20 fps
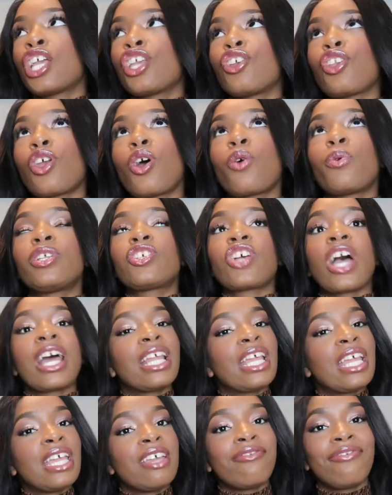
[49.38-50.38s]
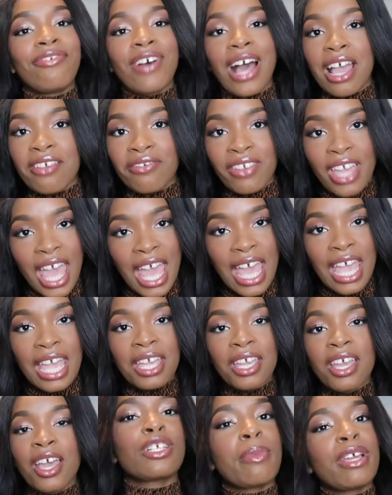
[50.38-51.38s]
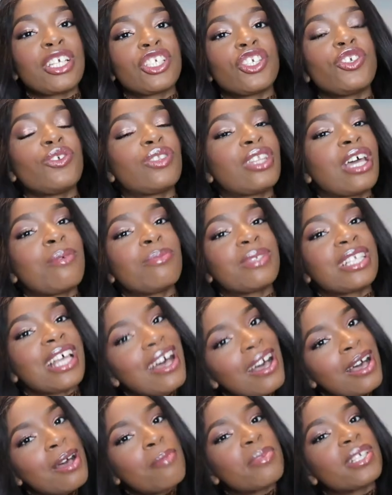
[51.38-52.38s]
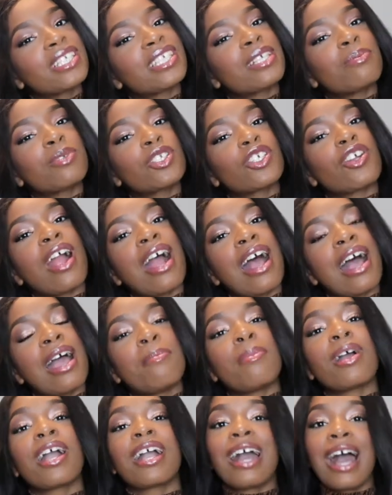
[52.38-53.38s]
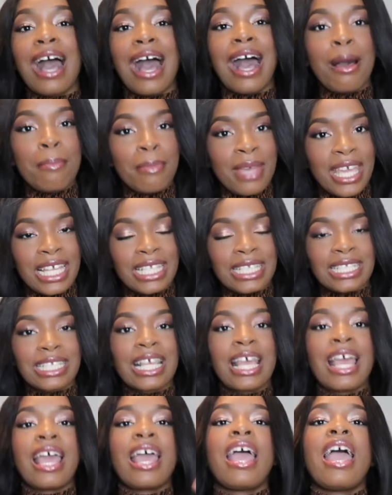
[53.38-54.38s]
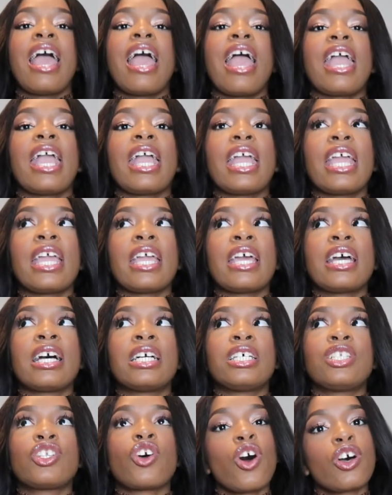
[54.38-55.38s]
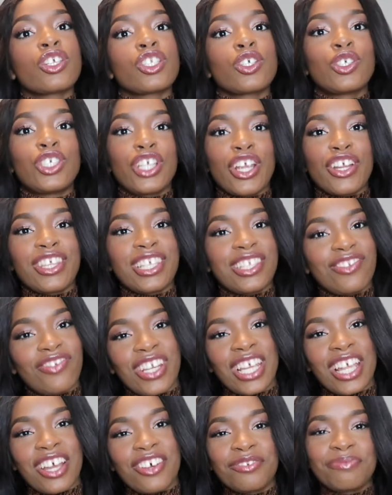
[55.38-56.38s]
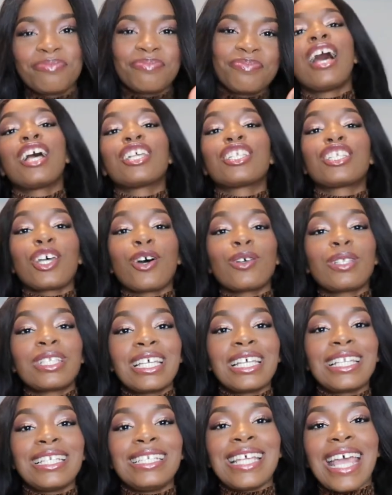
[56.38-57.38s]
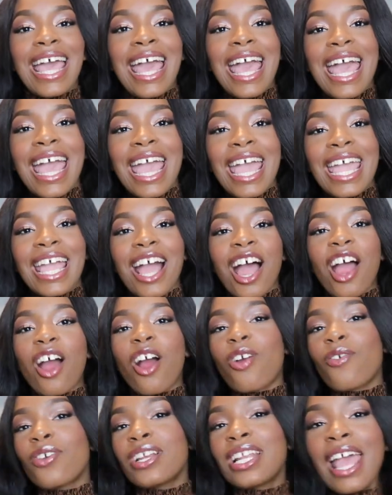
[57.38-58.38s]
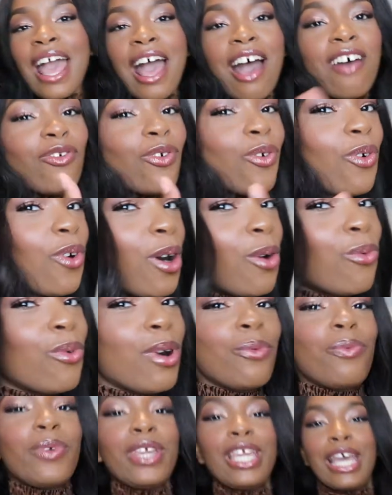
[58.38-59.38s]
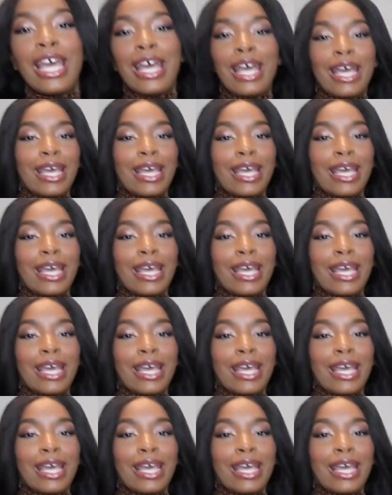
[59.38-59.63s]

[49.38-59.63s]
you know we're trying to hit five K. So make sure you thumbs up, subscribe, comment, and also share this video. So today I already have on what we